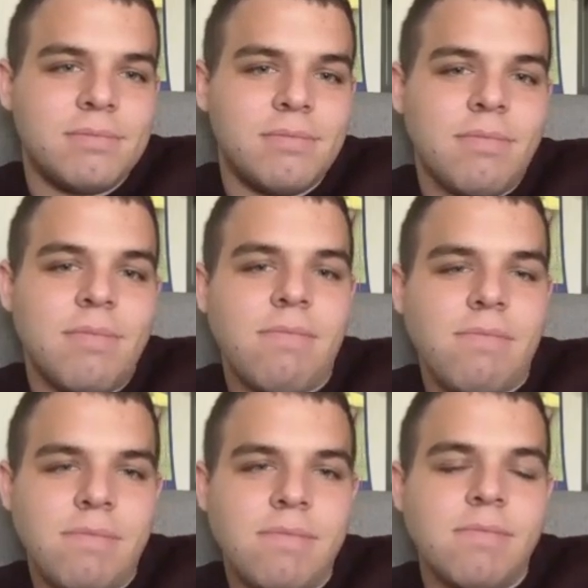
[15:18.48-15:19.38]

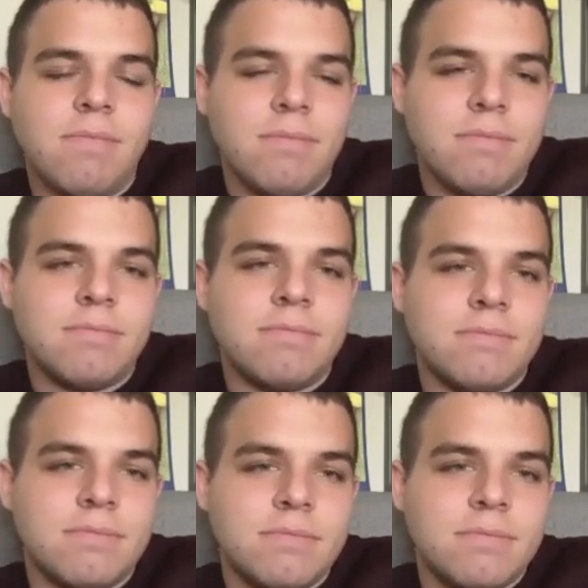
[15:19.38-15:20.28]

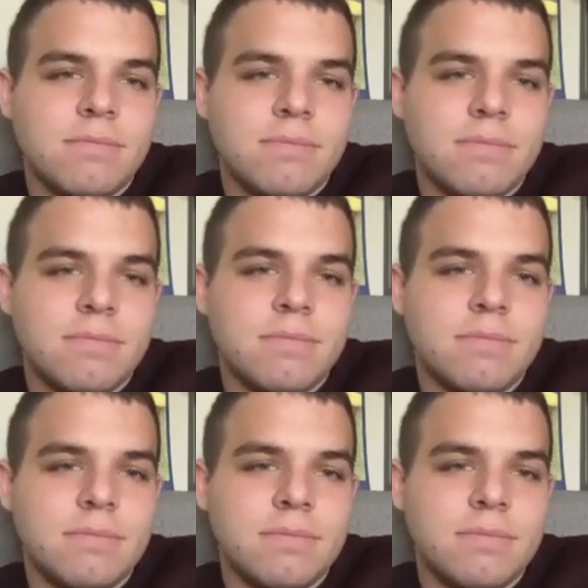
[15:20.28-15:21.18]

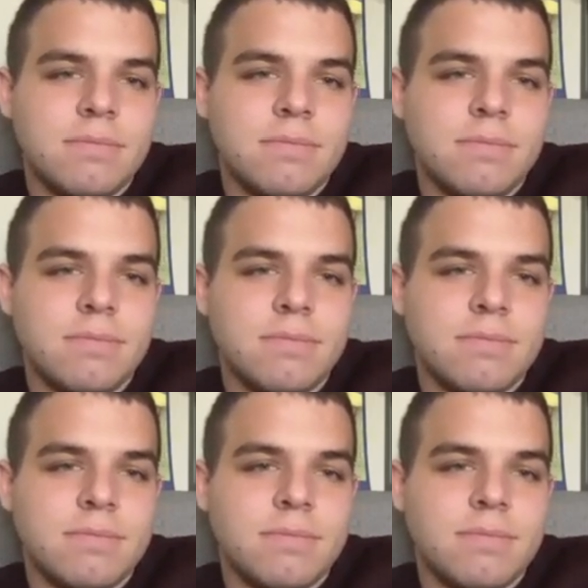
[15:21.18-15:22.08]

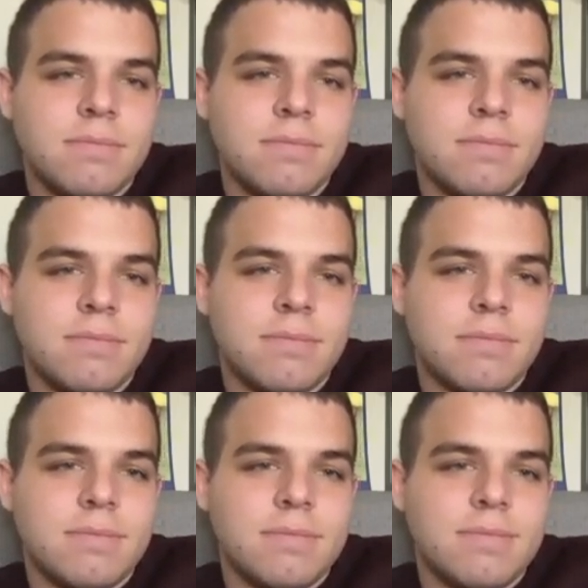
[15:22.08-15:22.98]

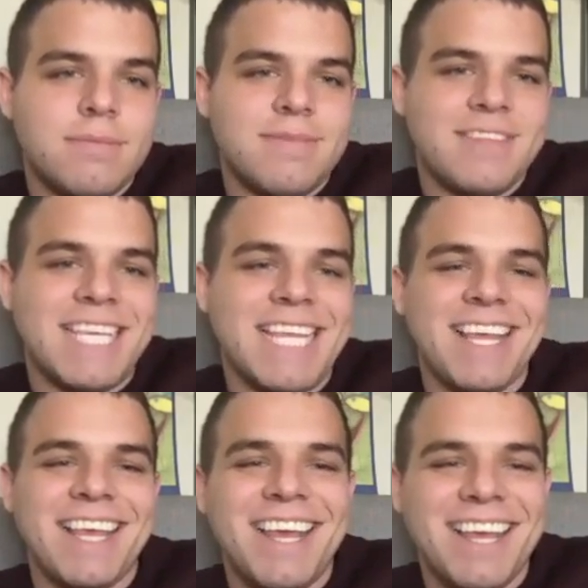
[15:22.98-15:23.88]

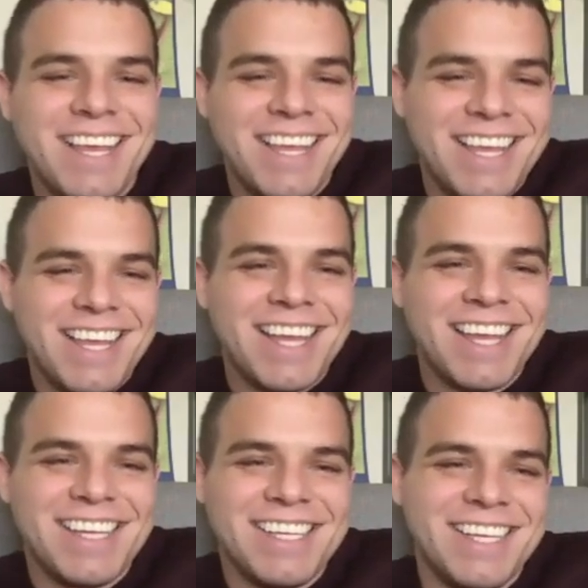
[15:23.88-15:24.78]
The person shown says nothing.